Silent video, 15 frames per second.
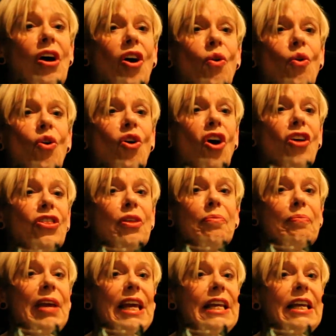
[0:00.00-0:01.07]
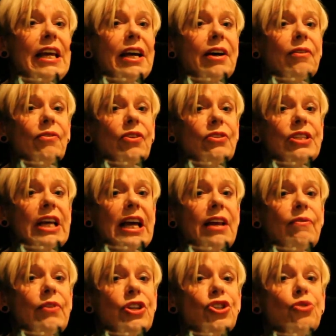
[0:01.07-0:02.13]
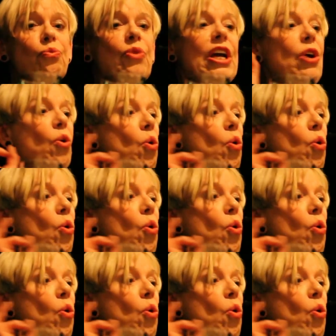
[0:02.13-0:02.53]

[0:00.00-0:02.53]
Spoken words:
on the media, on television. We